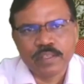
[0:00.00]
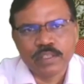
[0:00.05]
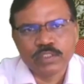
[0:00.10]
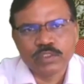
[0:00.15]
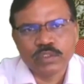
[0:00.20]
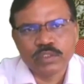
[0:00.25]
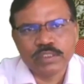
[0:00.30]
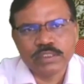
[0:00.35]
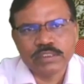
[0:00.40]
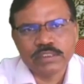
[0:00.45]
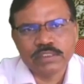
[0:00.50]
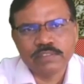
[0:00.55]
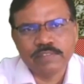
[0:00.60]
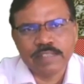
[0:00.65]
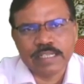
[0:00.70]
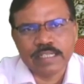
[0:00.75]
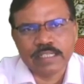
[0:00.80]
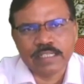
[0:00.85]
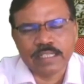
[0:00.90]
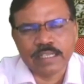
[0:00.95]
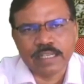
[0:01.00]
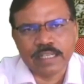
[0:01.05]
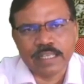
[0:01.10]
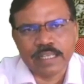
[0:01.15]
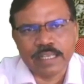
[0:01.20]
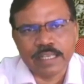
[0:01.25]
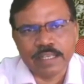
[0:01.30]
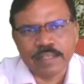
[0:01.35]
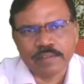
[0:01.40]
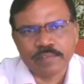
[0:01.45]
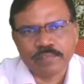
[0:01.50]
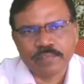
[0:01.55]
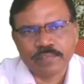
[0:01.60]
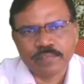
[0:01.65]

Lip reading: So this is vector A.